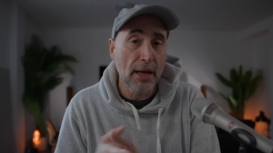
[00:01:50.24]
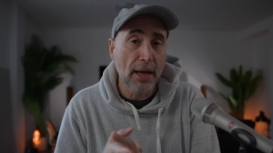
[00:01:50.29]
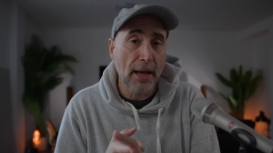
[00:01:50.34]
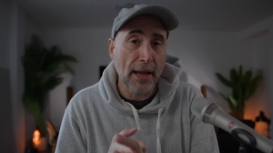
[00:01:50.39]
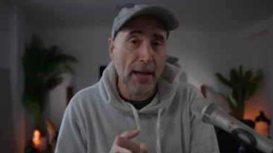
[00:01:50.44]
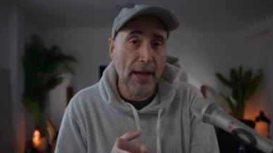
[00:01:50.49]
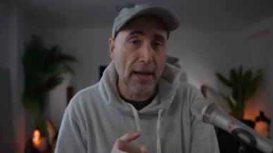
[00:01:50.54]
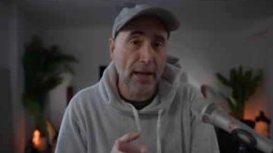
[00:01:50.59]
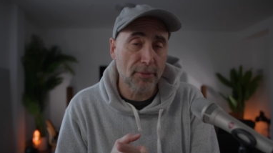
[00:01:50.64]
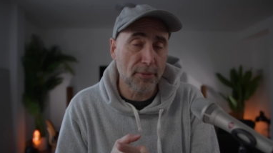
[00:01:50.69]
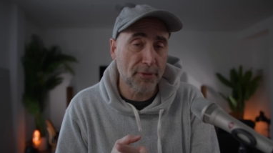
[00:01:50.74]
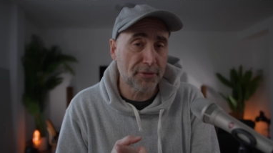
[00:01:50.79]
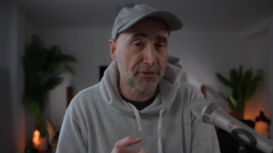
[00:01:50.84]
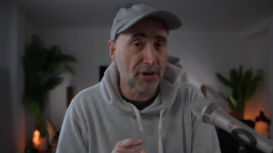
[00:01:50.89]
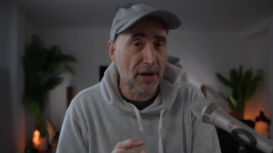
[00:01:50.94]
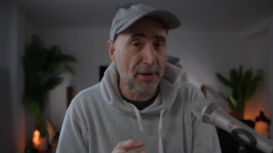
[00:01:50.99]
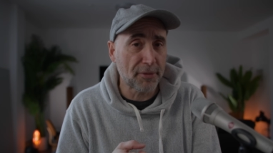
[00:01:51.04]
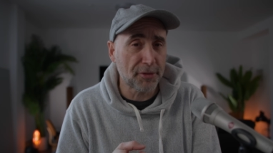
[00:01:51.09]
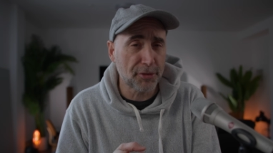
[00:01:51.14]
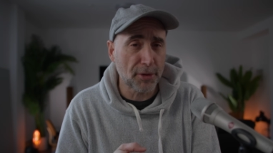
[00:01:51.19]
and with
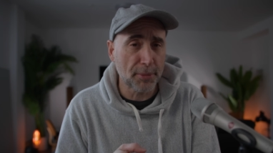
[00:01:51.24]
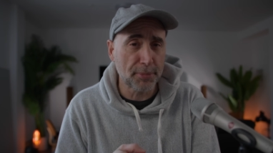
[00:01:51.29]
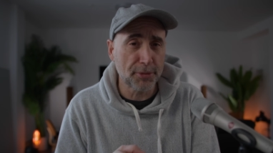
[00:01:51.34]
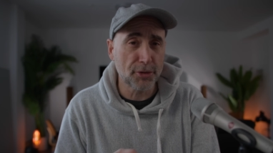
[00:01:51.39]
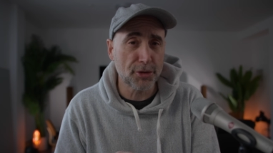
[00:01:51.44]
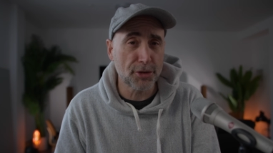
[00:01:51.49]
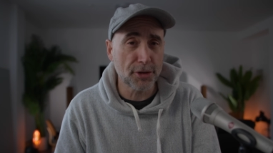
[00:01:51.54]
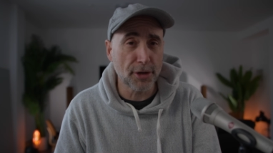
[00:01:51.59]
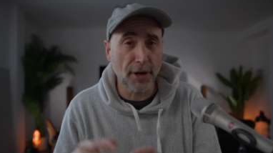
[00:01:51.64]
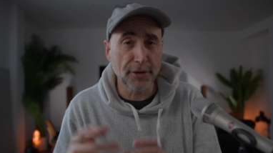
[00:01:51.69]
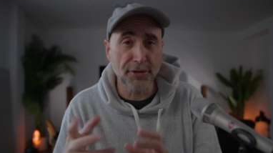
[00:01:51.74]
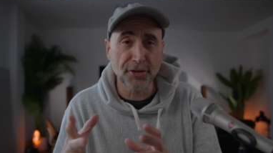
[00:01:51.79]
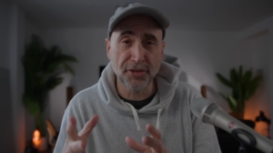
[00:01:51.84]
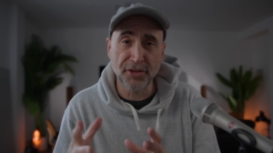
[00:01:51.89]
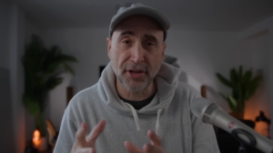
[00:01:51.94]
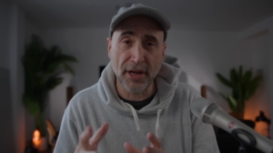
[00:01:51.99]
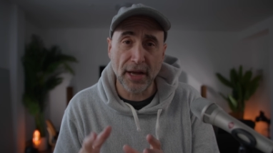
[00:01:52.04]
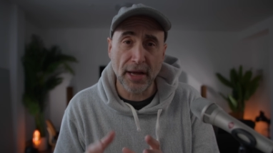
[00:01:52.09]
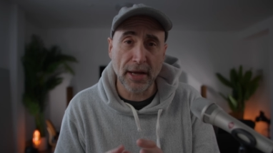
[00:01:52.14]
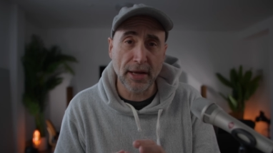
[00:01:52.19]
JavaScript, you should
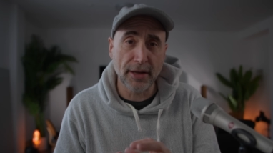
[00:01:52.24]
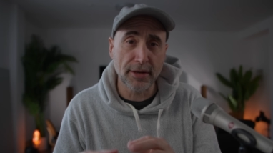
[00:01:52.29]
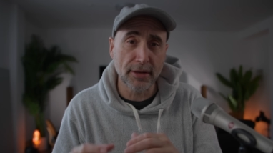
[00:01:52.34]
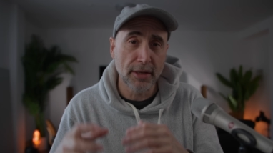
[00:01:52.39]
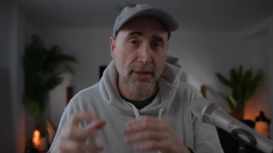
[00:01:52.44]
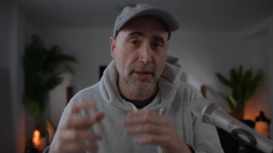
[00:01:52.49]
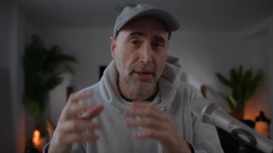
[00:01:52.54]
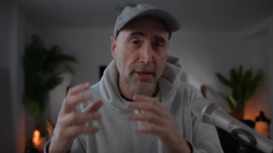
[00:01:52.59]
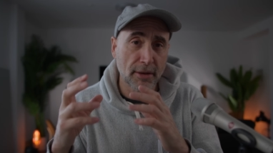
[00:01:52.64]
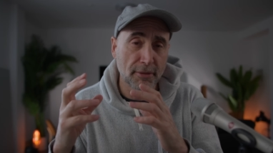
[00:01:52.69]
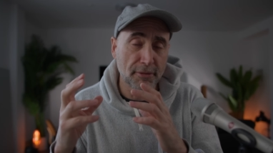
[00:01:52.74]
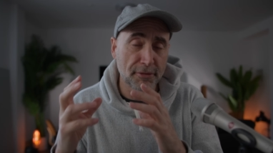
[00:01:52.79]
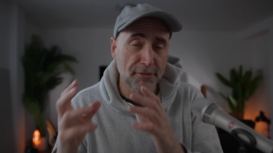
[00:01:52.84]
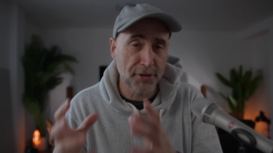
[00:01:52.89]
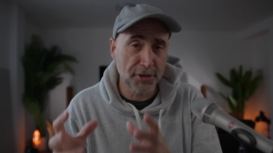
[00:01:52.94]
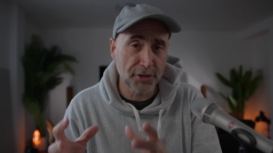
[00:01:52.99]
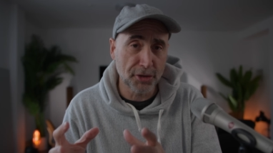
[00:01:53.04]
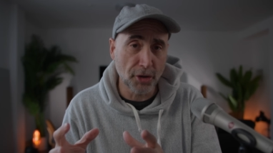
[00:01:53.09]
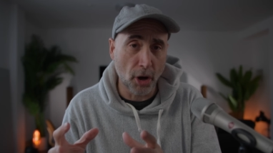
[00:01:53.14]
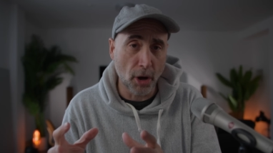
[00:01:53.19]
understand
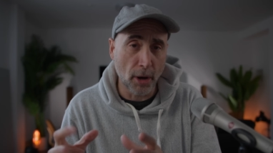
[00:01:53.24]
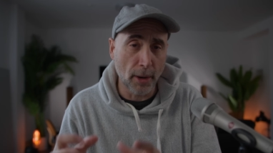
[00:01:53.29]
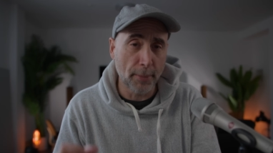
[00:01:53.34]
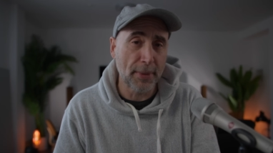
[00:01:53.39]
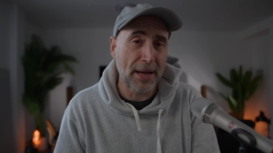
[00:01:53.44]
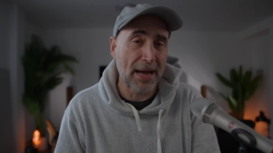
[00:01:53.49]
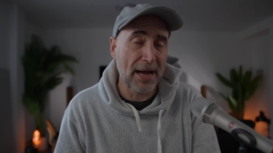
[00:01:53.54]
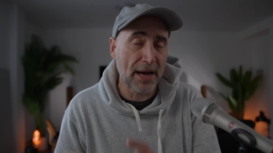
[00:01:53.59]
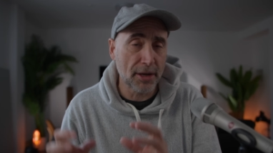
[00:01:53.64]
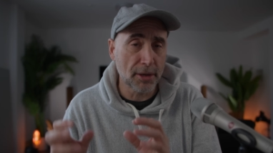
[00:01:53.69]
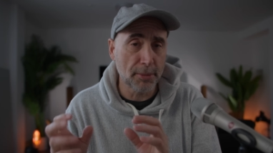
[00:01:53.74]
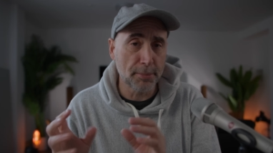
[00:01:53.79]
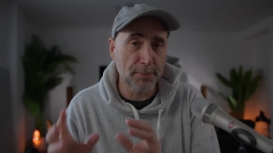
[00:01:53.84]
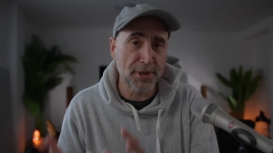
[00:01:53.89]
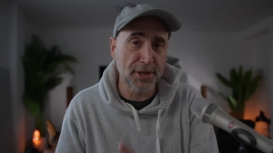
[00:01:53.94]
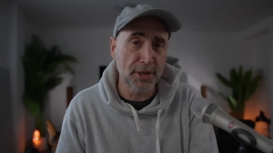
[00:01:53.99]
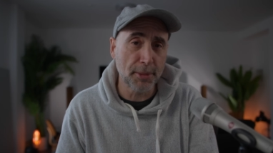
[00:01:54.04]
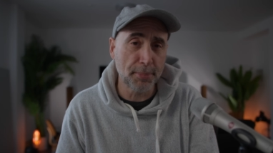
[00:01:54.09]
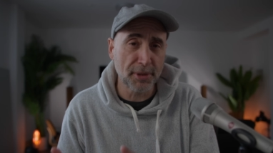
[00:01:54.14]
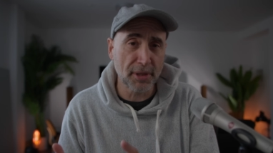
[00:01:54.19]
the DOM, how to
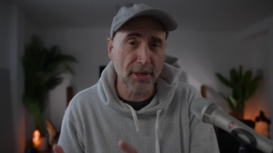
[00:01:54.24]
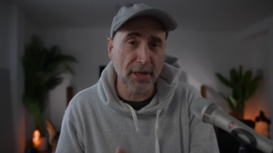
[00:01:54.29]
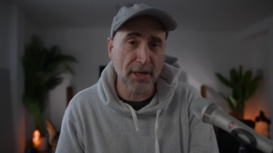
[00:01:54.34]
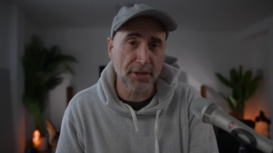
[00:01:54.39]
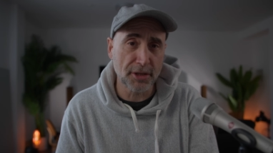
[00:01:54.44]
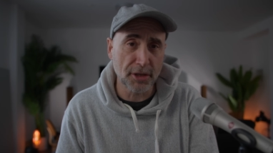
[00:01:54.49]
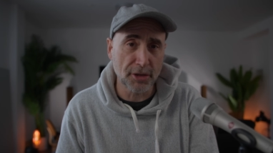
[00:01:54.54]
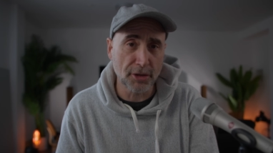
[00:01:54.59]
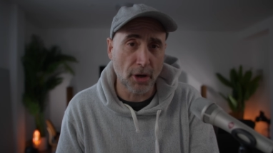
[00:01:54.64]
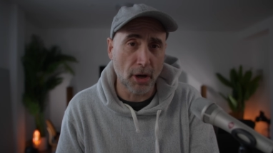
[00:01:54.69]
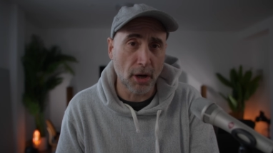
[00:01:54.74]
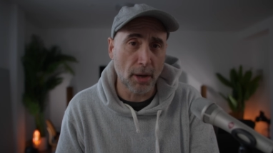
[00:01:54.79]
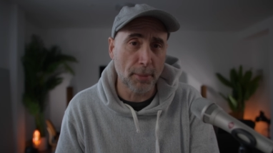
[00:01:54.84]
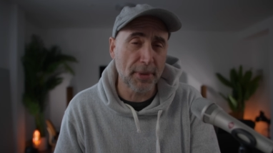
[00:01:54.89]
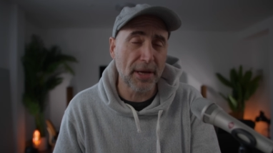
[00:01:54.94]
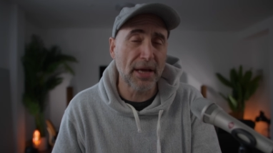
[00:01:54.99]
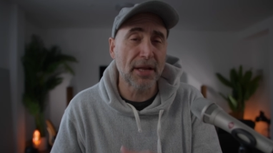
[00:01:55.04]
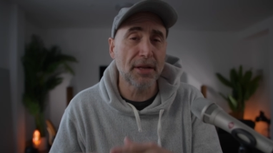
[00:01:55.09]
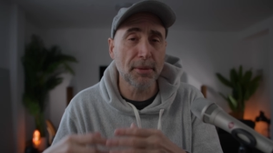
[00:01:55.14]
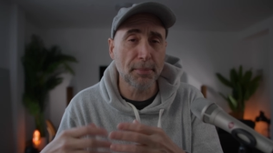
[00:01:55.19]
manipulate the DOM,
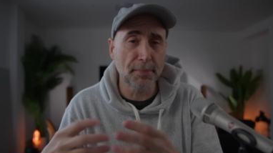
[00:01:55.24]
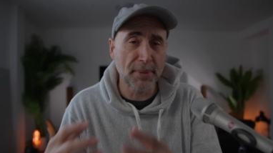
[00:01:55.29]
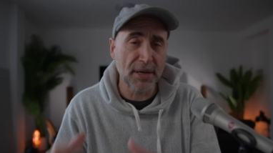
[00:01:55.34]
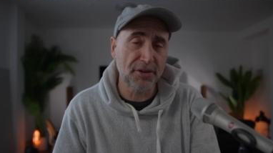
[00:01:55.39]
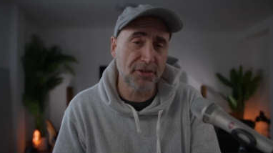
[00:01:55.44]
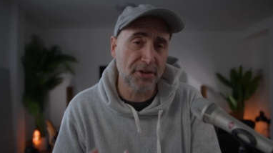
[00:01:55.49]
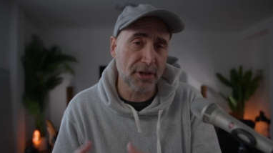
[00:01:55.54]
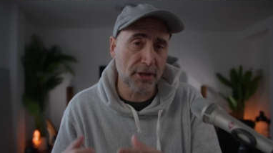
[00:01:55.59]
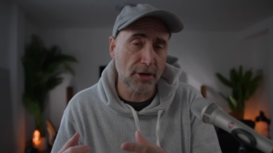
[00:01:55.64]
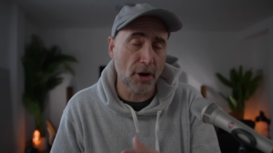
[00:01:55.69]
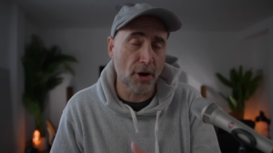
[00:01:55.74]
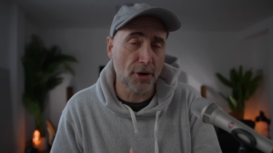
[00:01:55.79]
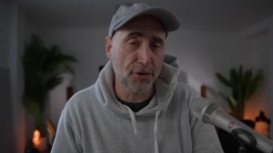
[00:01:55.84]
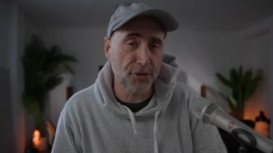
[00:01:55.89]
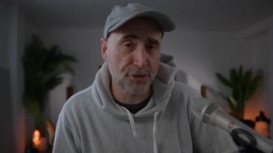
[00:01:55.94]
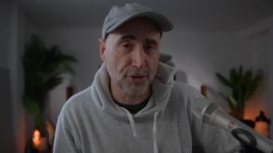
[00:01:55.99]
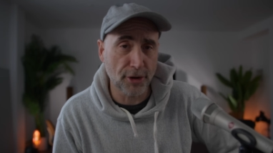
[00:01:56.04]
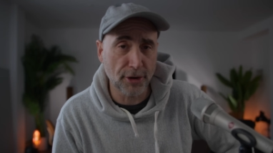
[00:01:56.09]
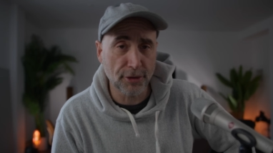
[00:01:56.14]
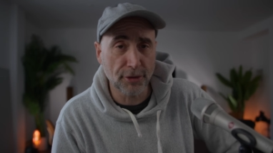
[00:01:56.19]
and the basic
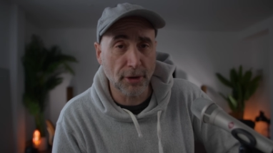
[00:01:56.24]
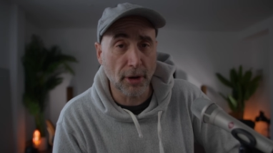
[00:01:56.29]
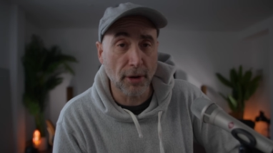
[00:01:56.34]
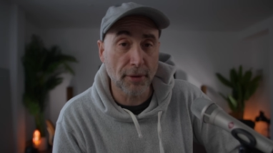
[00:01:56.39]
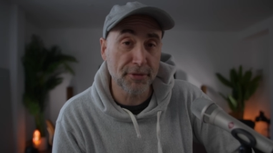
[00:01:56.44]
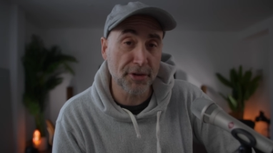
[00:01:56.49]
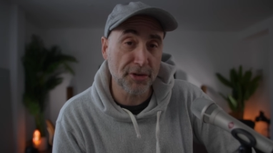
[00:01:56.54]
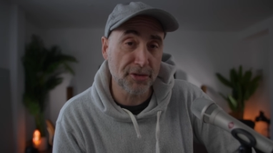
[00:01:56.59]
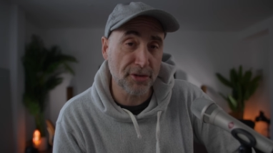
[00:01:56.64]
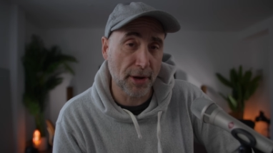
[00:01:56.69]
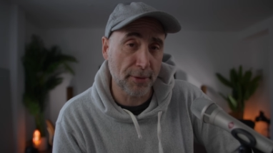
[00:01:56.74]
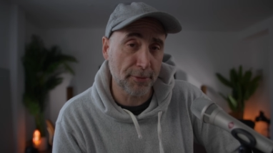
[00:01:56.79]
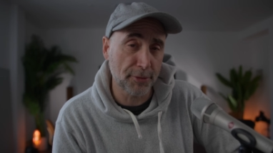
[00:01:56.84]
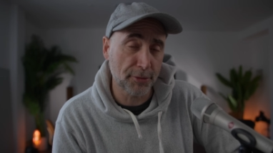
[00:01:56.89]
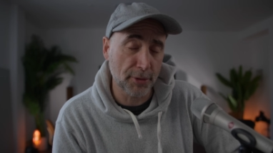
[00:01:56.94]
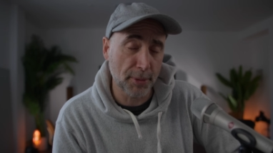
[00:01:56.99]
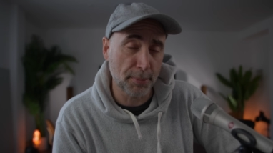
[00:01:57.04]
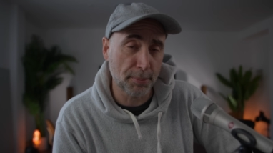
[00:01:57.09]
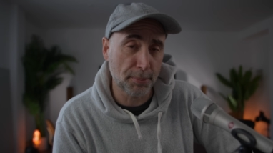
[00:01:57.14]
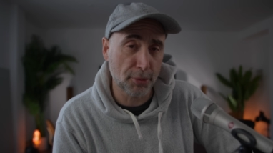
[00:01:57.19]
constructs of the
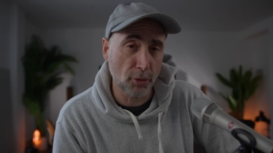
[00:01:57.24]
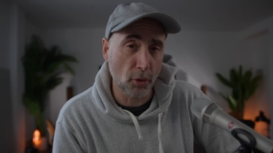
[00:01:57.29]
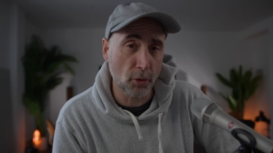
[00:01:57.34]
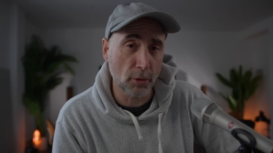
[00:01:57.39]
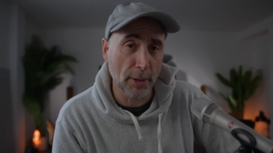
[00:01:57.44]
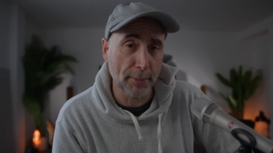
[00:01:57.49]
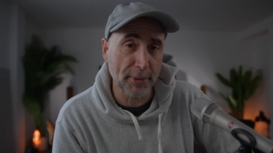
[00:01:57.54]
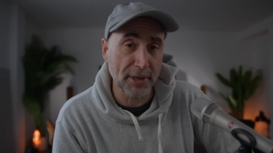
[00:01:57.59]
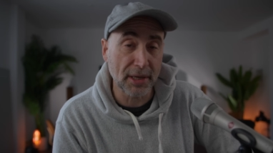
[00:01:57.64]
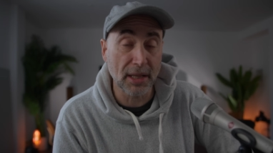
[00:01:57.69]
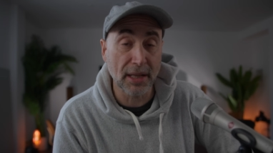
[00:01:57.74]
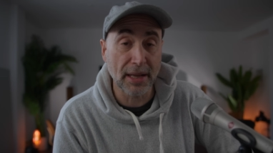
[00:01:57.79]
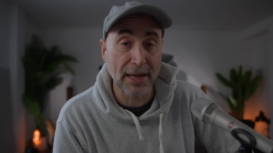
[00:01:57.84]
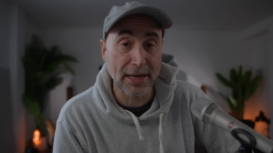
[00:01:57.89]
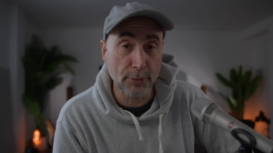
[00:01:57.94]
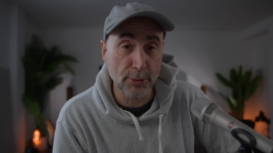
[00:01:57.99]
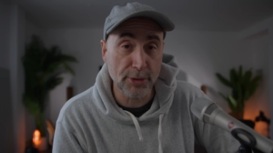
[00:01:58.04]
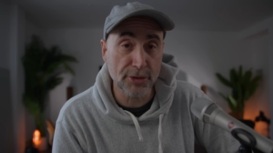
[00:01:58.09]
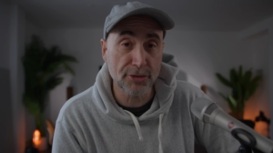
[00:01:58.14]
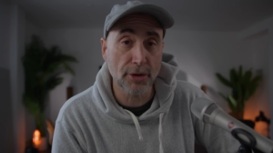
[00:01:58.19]
JavaScript programming
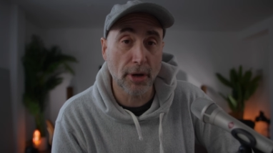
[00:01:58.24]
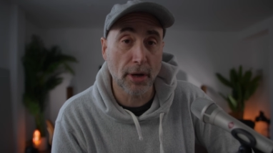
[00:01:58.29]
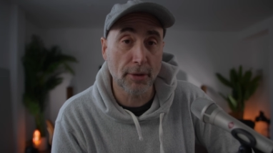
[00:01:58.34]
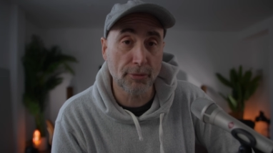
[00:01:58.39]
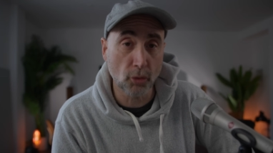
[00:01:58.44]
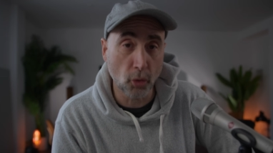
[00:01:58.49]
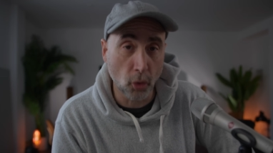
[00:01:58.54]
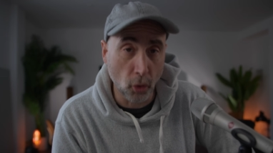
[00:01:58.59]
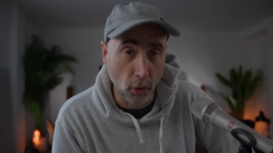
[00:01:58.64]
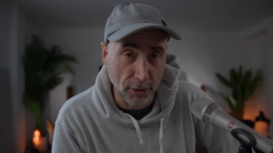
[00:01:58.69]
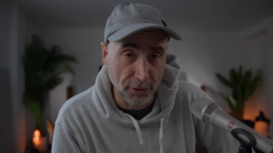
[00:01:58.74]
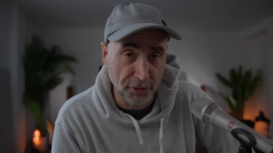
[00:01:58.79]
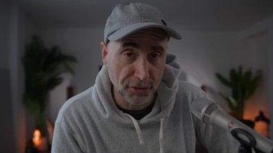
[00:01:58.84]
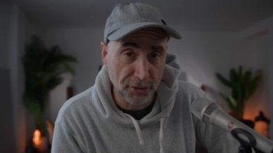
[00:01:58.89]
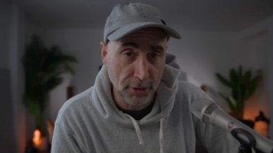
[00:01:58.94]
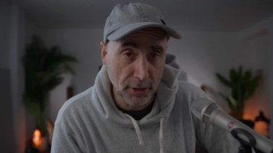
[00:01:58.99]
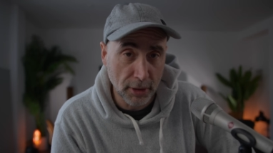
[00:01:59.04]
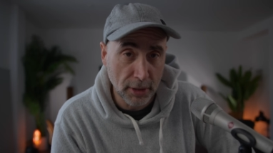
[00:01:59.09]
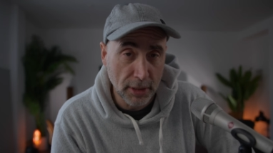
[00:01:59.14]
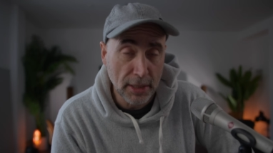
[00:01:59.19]
language, of course.